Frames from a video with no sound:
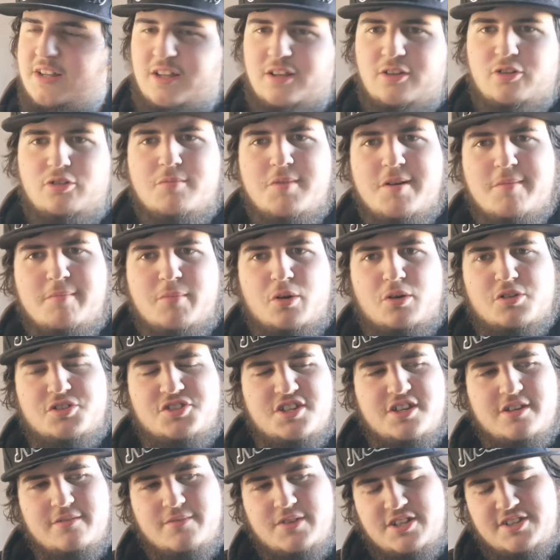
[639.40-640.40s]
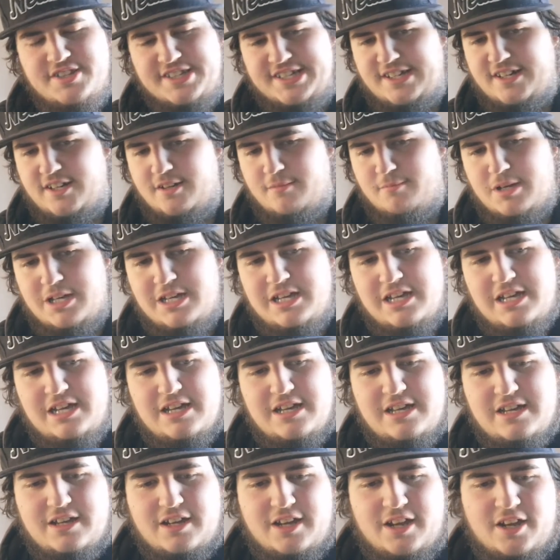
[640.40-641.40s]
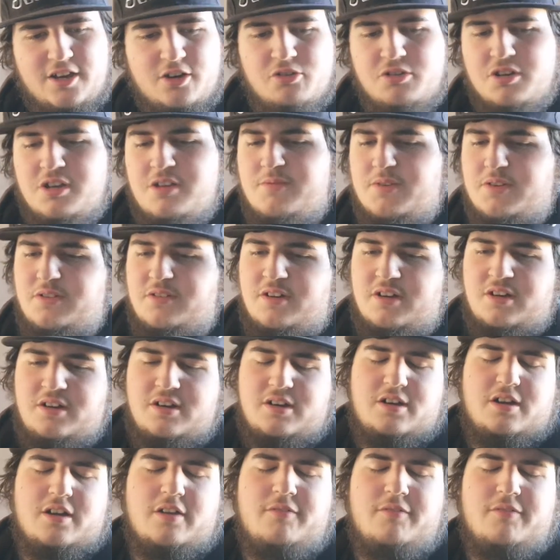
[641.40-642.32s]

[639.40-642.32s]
and a little bit more TV time, and hell, even